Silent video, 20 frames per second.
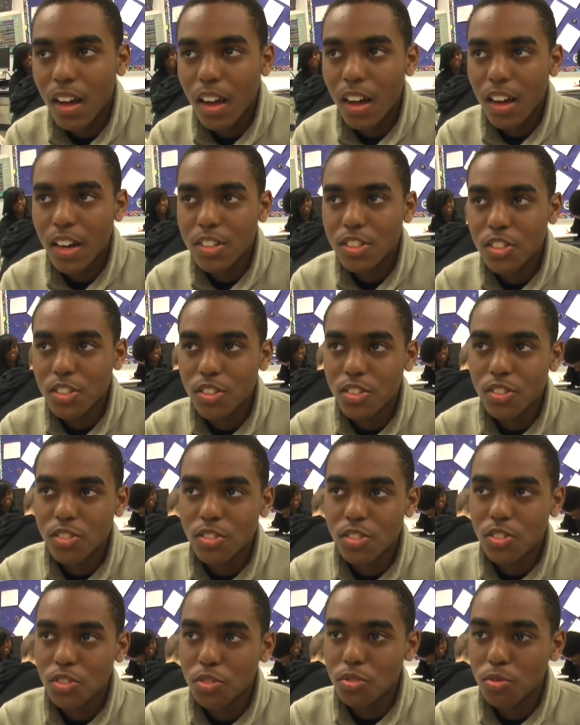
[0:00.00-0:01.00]
I chose
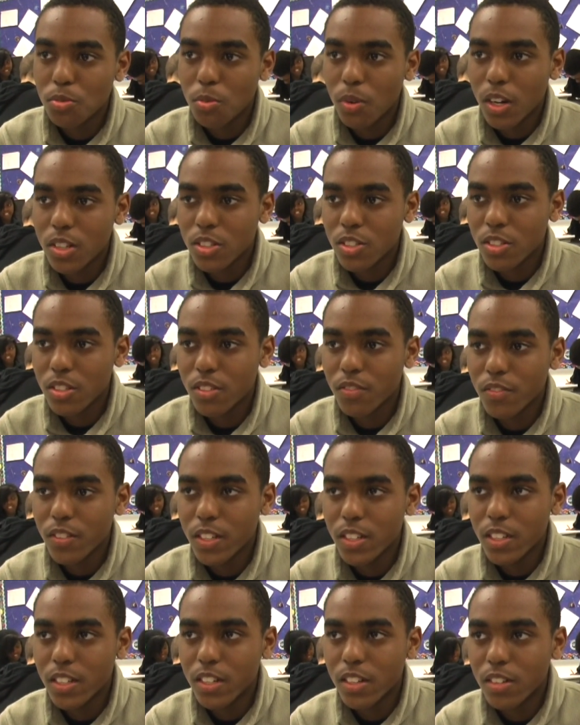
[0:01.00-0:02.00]
to watch the
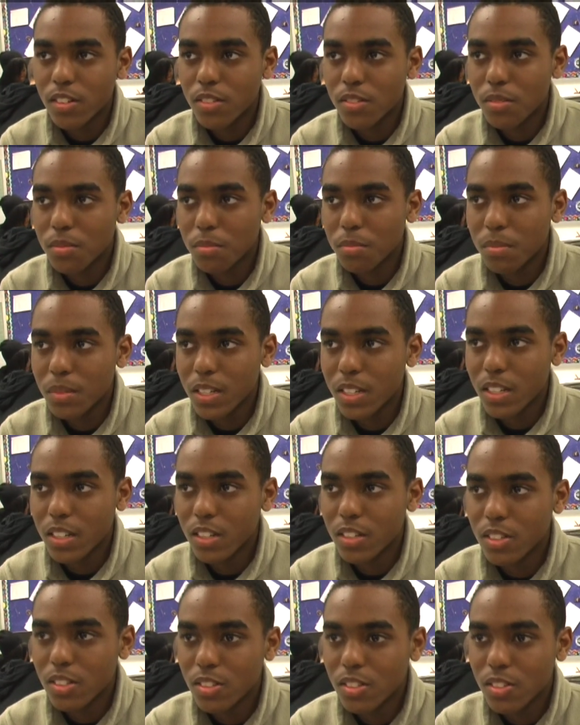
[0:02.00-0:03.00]
video
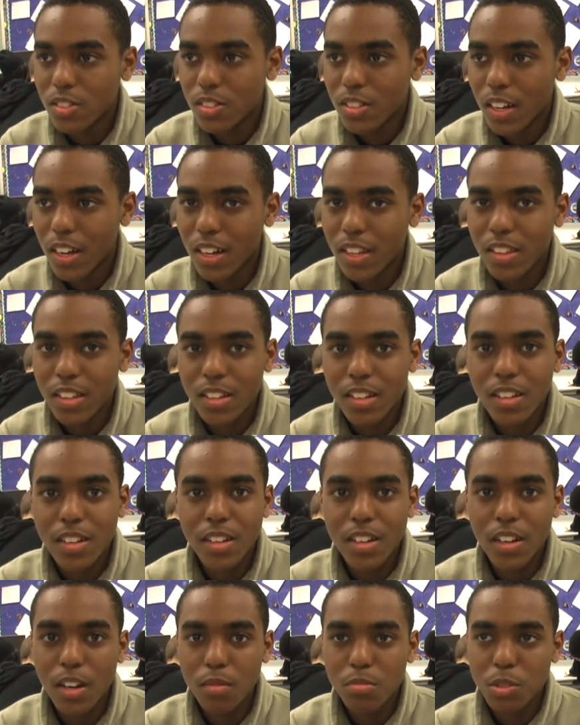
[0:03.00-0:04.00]
because I think it
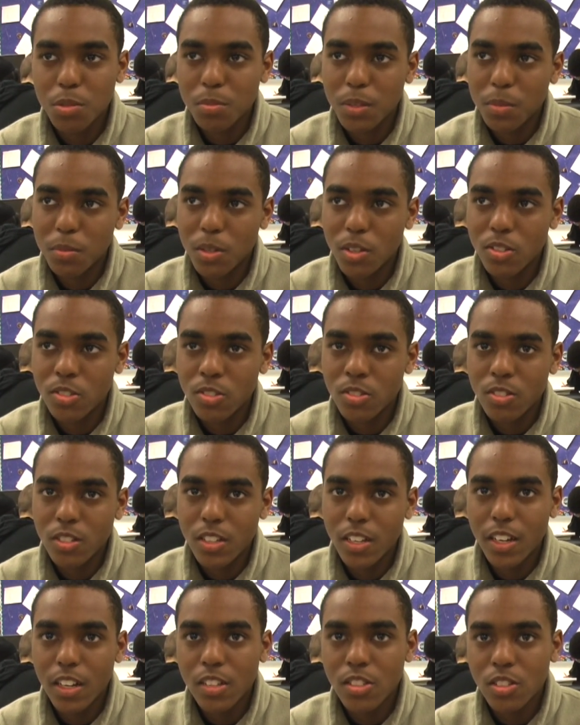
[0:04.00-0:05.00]
helps me personally
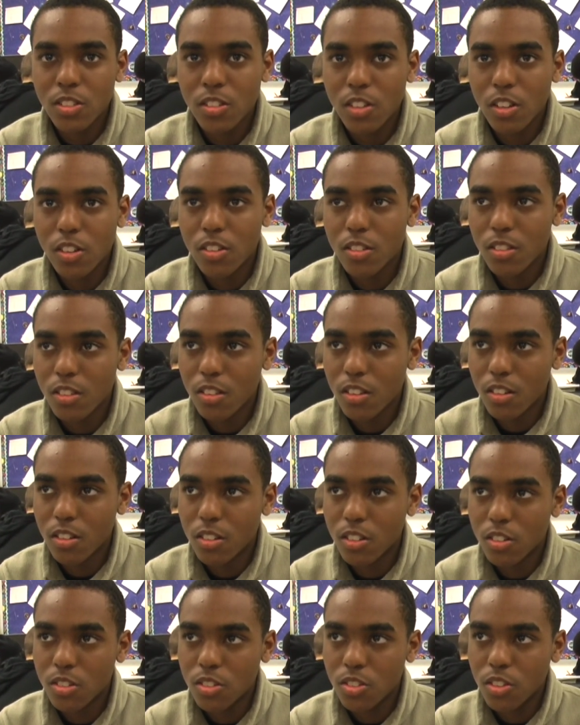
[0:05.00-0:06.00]
as a
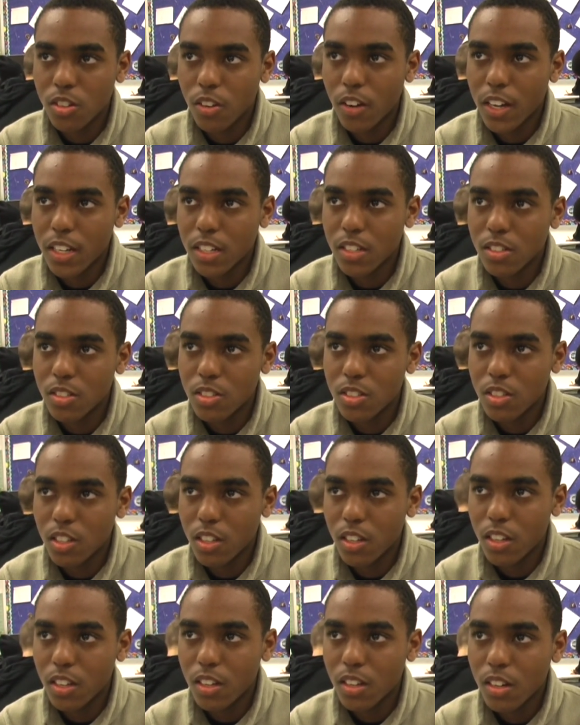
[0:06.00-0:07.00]
learner, so I can
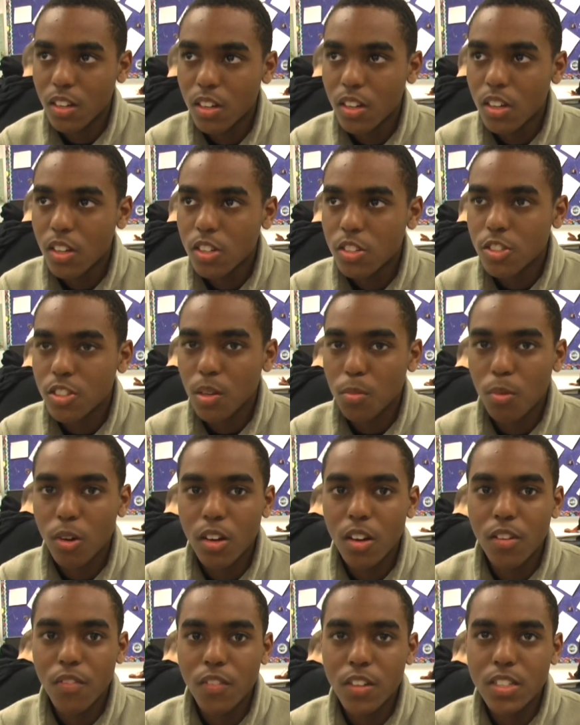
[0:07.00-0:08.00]
see
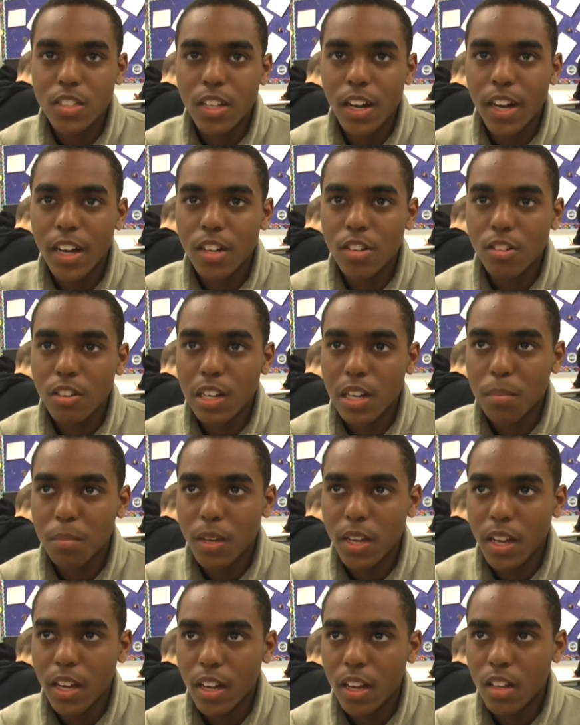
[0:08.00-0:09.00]
somewhat of a diagram
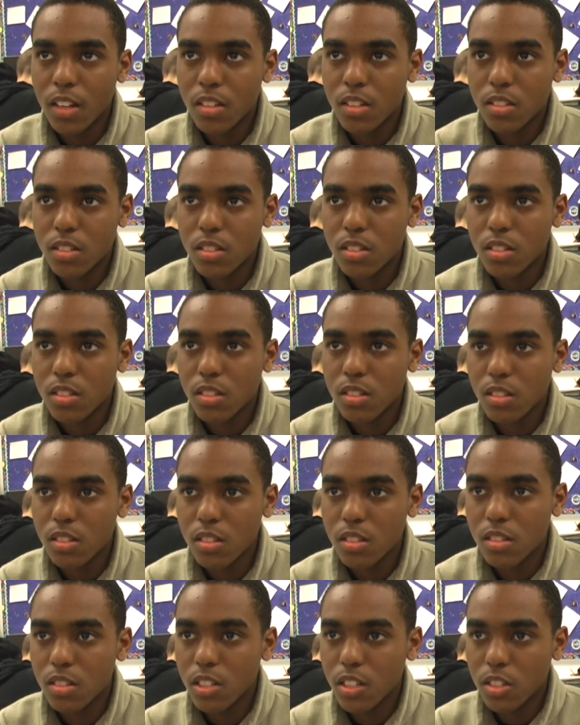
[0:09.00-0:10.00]
and
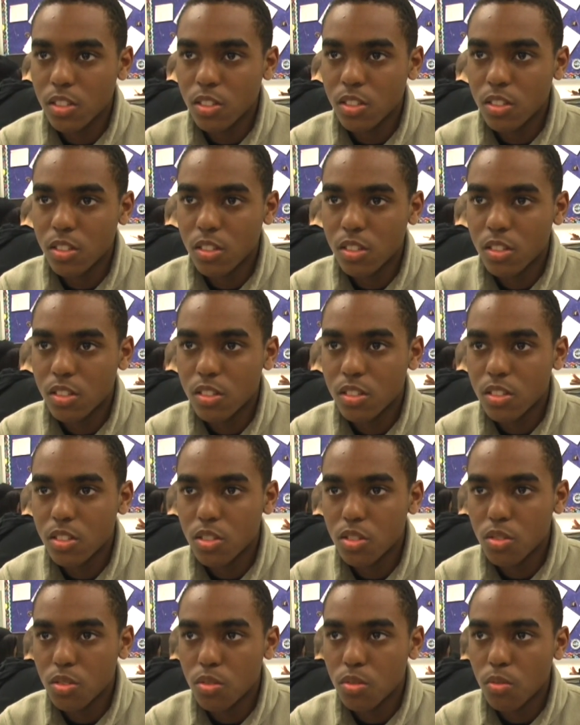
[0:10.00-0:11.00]
listen
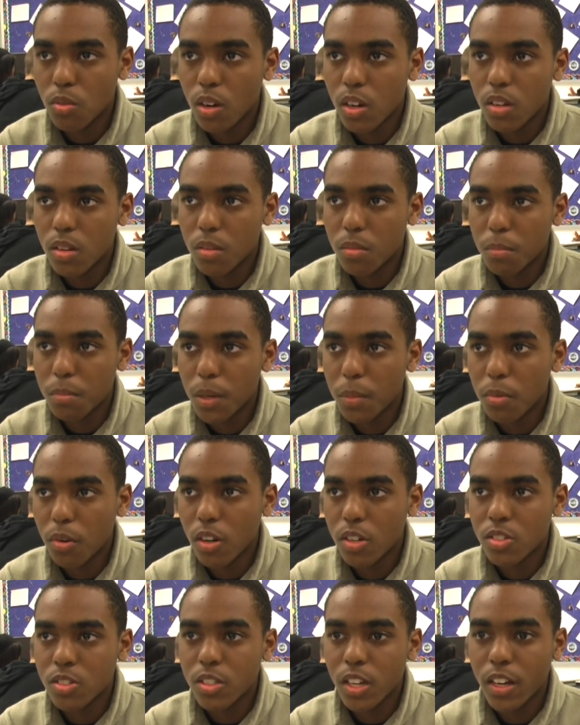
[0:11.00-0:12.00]
to what people
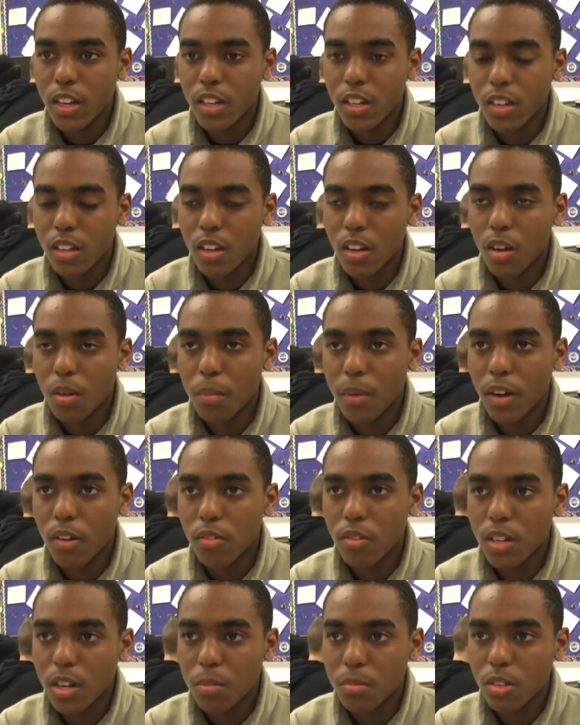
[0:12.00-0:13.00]
are saying about
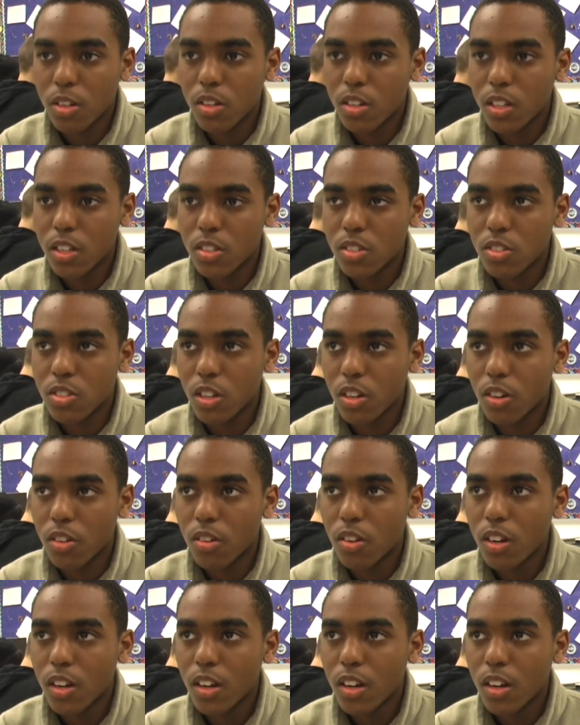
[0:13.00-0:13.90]
what I'm learning, so